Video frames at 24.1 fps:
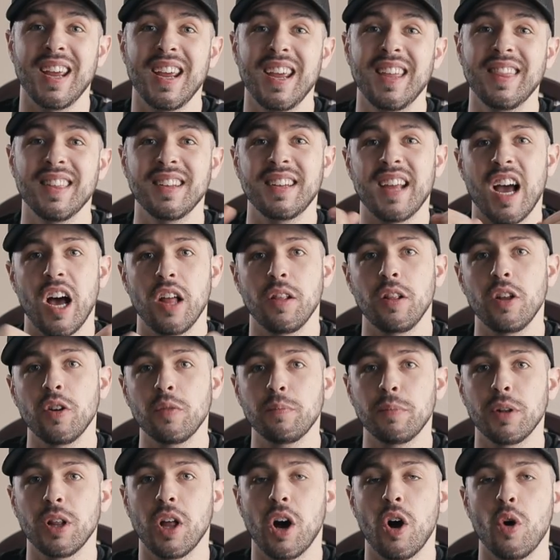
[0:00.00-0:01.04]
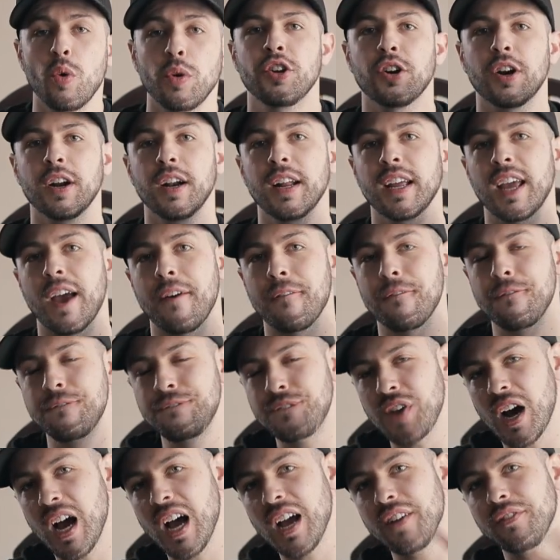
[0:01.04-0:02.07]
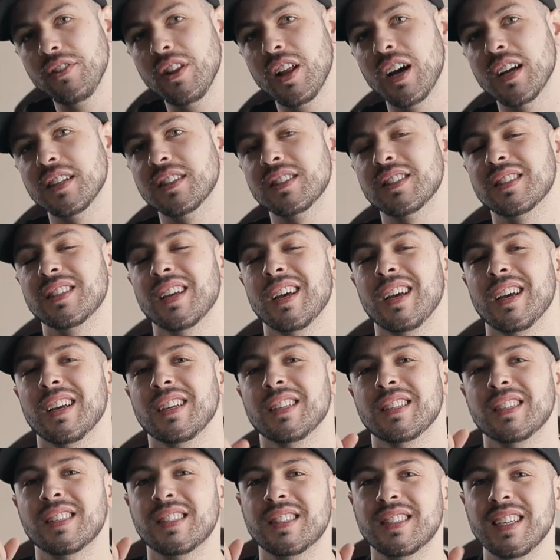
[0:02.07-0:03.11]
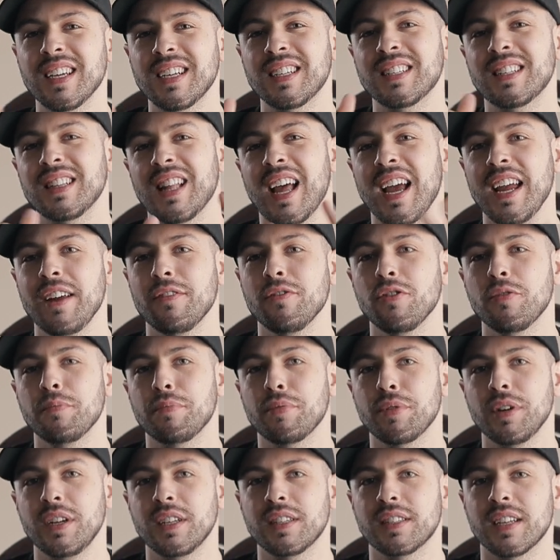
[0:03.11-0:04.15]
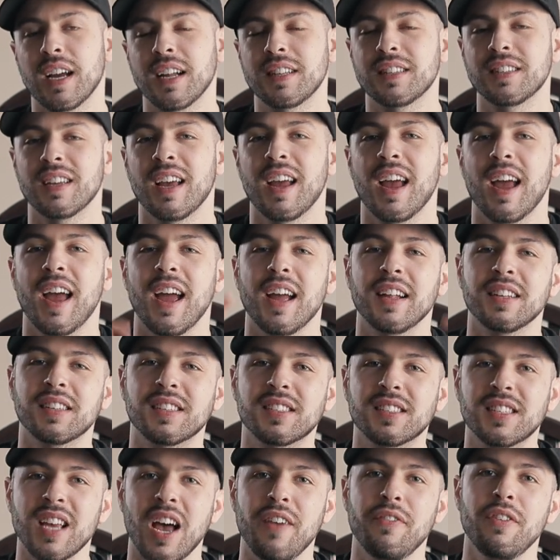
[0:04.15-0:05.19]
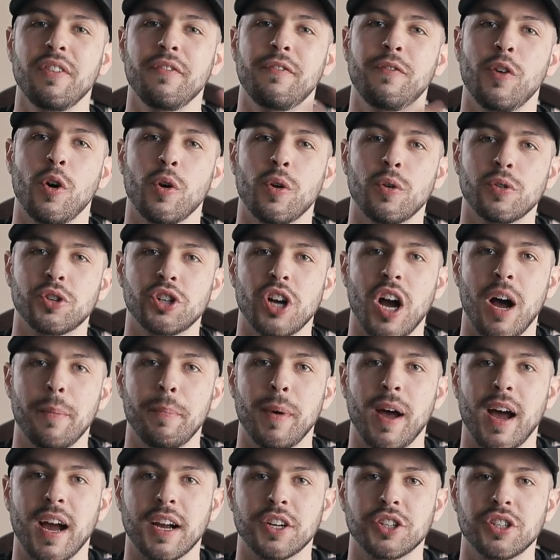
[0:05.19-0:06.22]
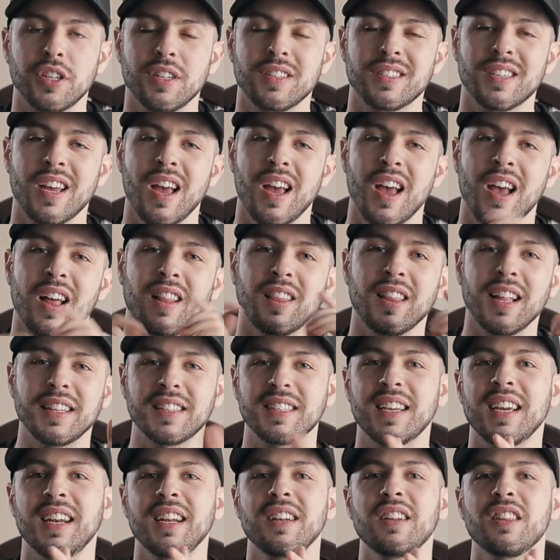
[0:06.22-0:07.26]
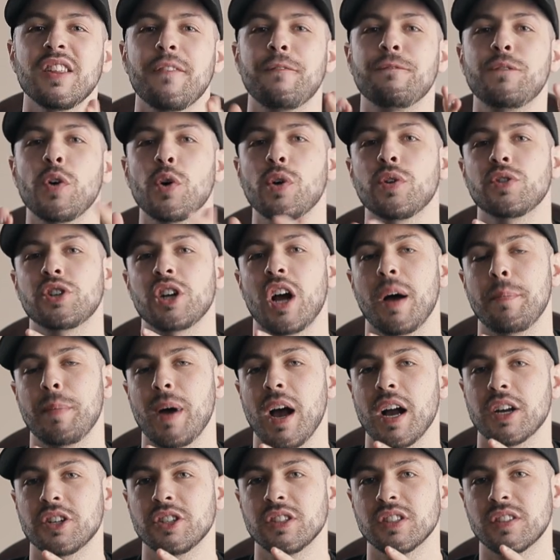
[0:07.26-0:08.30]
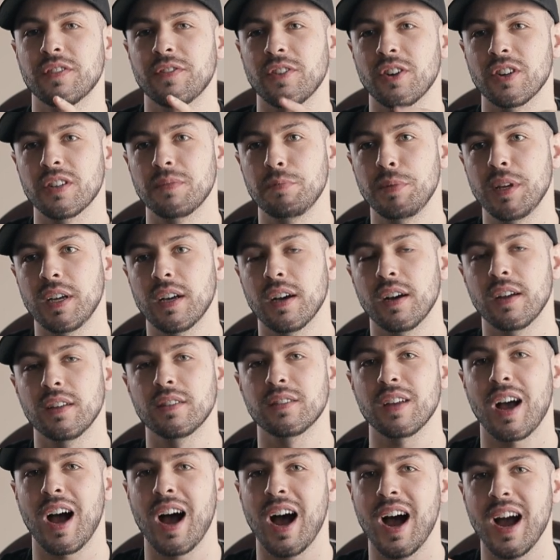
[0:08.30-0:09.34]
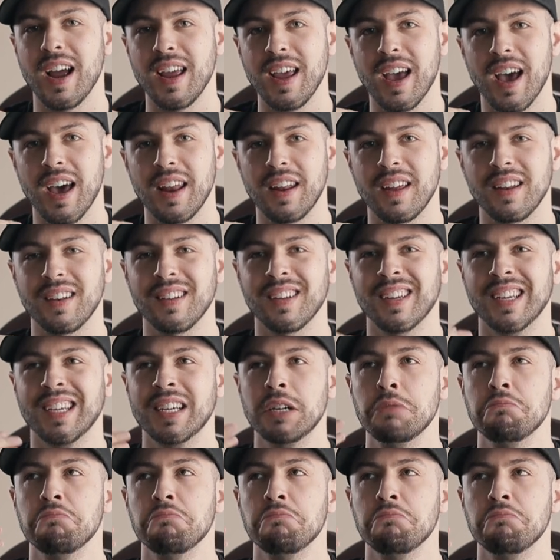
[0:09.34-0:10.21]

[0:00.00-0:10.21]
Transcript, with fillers: in the download below, you're gonna get five LUTs, six Lightroom presets, and seven Photoshop actions. Let's get into the Photoshop actions first because I edit